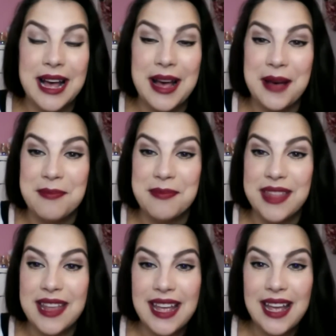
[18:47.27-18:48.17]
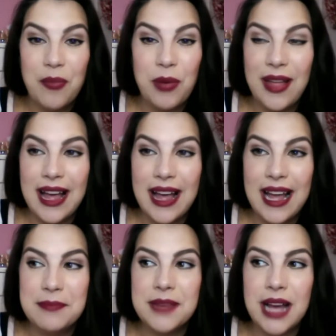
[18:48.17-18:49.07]
Well,
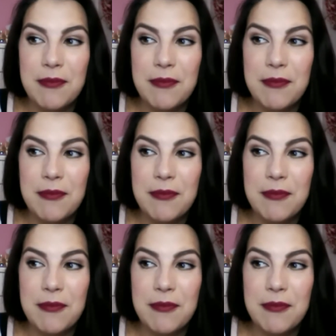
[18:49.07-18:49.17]
I'm